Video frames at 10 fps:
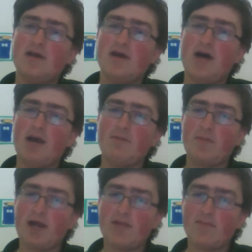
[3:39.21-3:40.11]
I'm a
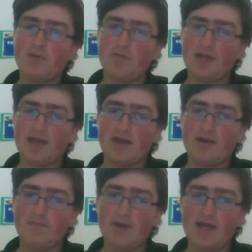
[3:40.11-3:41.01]
Black Belt playing
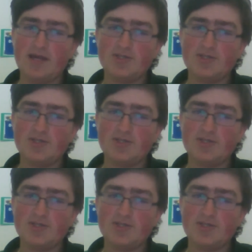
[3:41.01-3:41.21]
Mage